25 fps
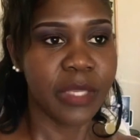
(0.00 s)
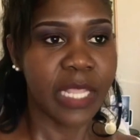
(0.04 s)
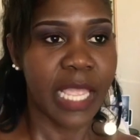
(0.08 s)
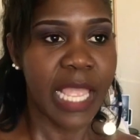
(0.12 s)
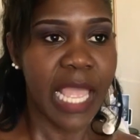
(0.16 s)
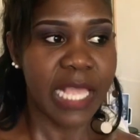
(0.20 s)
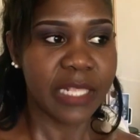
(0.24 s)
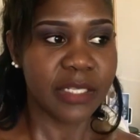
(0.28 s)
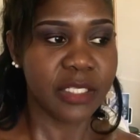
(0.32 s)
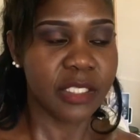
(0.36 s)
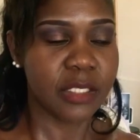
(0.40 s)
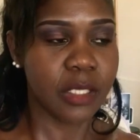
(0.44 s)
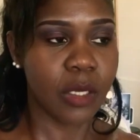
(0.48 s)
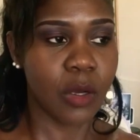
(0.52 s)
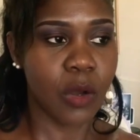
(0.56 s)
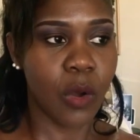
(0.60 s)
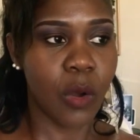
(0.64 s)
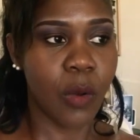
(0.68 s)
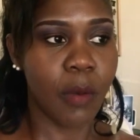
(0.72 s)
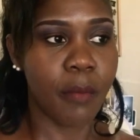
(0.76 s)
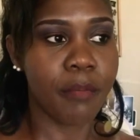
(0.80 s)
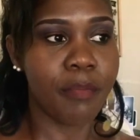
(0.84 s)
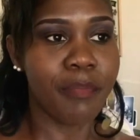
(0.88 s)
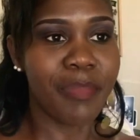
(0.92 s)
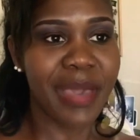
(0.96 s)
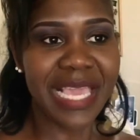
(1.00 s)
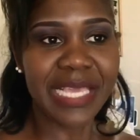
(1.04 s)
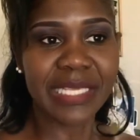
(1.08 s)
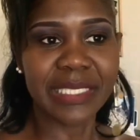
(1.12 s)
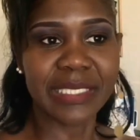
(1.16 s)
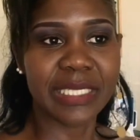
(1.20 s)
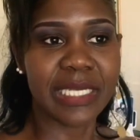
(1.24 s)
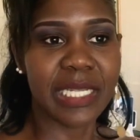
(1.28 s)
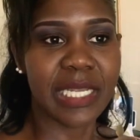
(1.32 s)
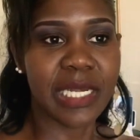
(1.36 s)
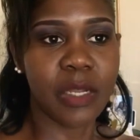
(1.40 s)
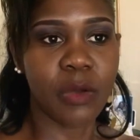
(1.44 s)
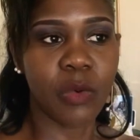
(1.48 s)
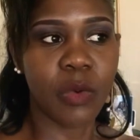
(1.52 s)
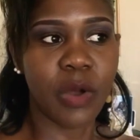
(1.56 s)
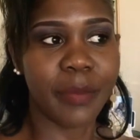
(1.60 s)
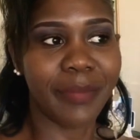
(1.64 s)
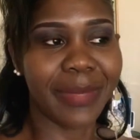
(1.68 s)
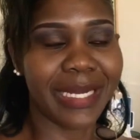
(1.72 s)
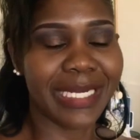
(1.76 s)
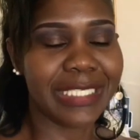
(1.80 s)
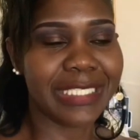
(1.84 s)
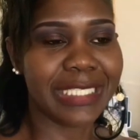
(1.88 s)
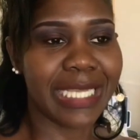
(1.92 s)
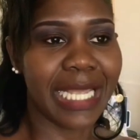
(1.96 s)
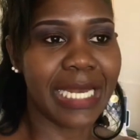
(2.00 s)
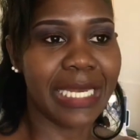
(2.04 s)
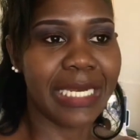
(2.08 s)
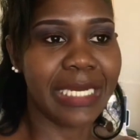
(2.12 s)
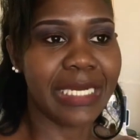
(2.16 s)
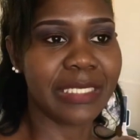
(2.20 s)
So basically what my channel